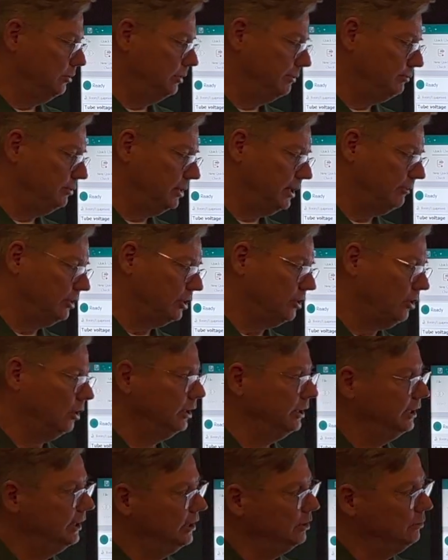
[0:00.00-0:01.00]
if you have a
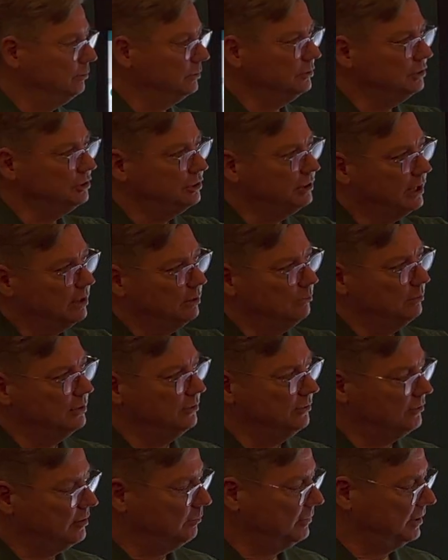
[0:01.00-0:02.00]
colleague and you want to share it
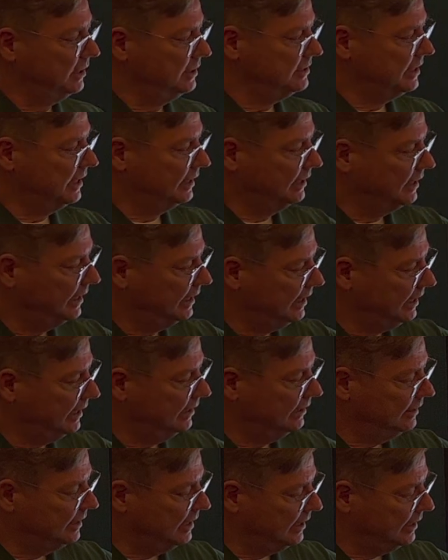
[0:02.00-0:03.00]
with somebody, say that, hey,
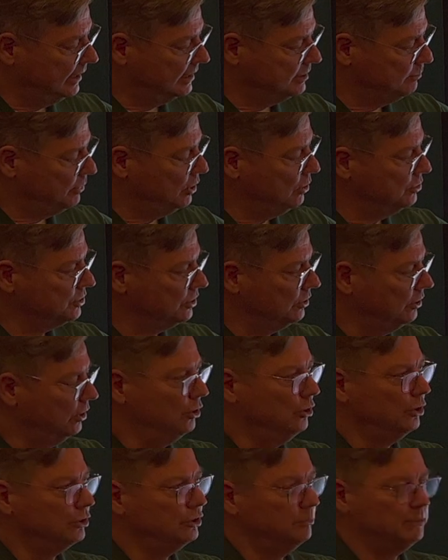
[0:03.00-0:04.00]
that exposure
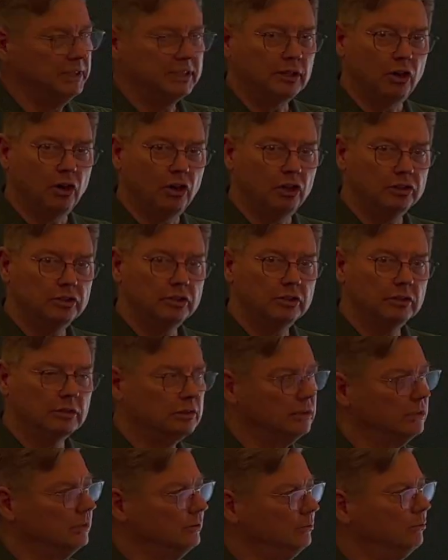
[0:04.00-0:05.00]
looked a bit odd.
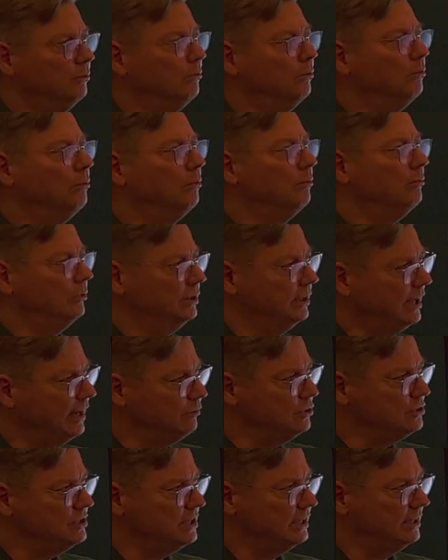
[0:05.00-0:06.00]
Mm -hmm. Have
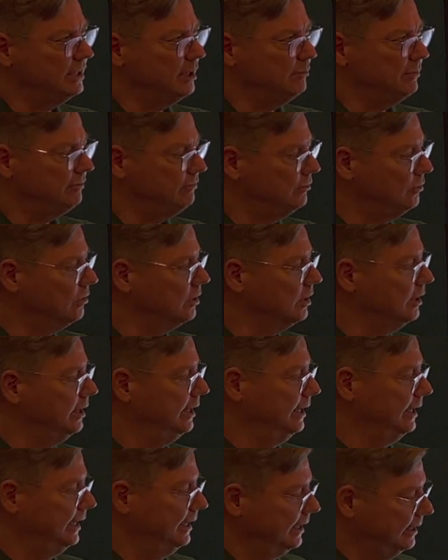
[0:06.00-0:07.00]
you seen that before?
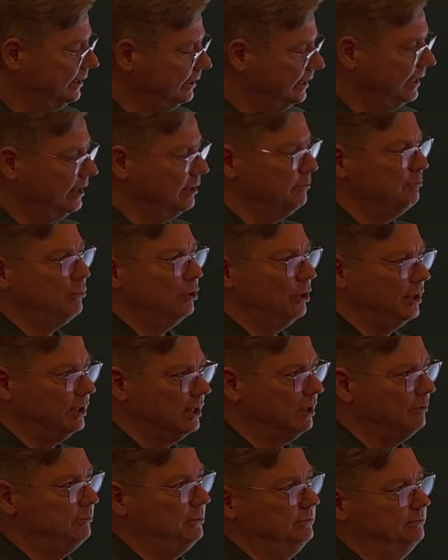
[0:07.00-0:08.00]
They can pull it
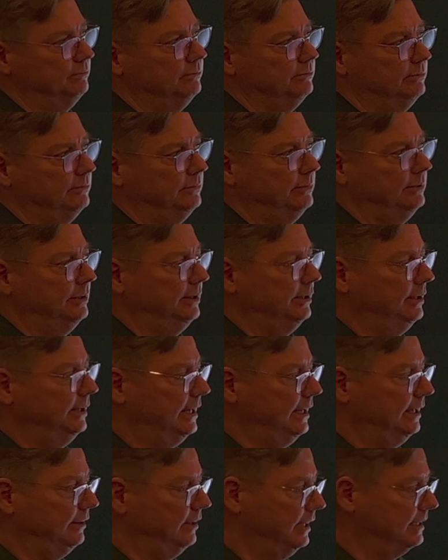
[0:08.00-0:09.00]
up, uh,
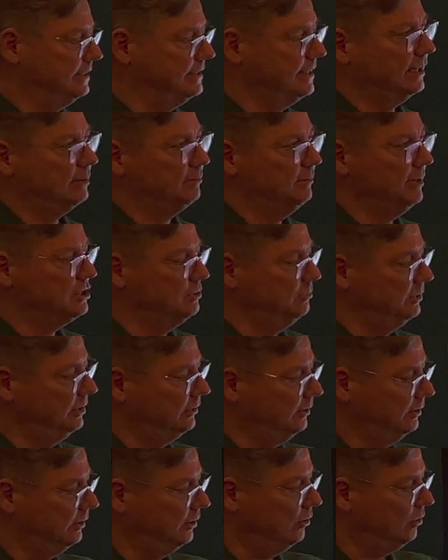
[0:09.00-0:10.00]
the exact measurement,
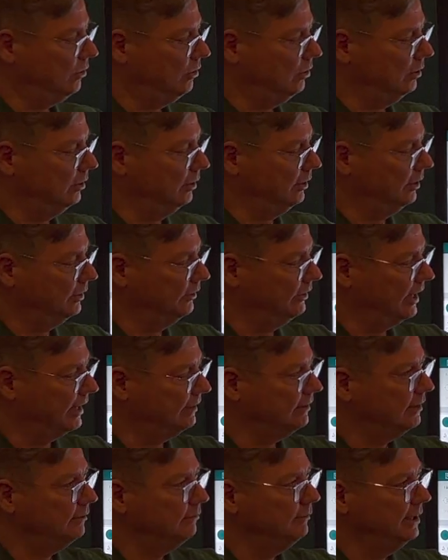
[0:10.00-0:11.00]
all the
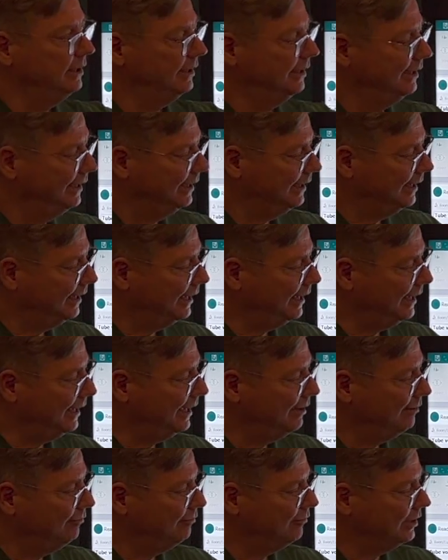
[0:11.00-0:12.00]
data,
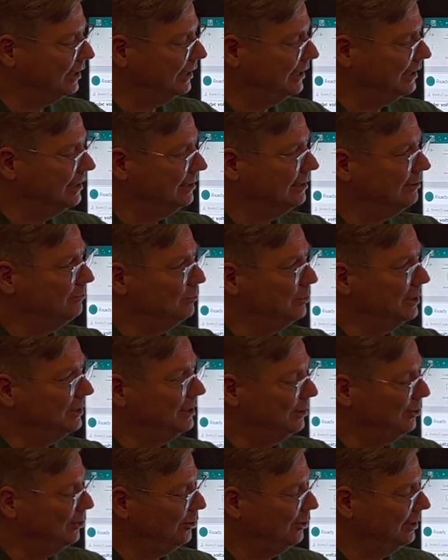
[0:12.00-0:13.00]
every with
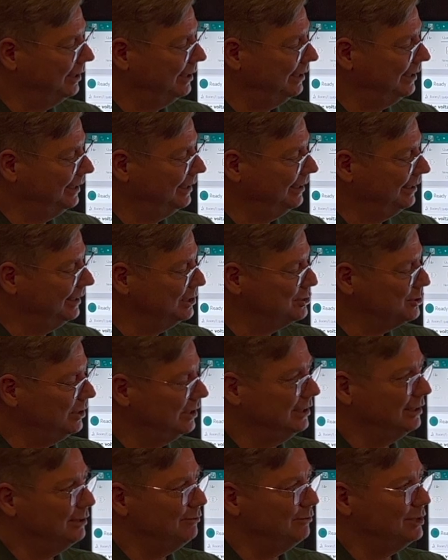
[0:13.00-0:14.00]
all, each
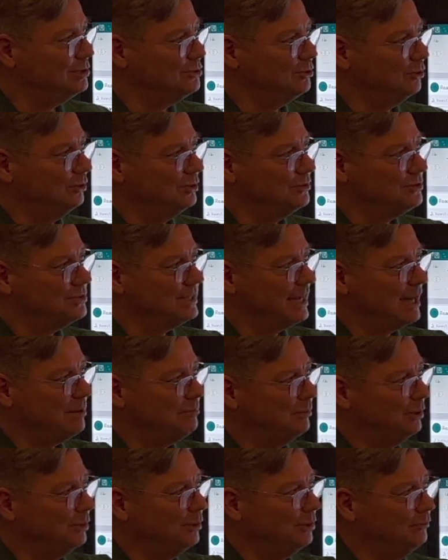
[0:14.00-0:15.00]
individual
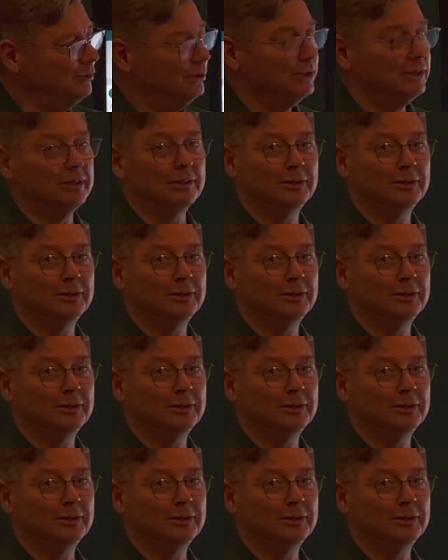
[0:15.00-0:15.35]
sample of the,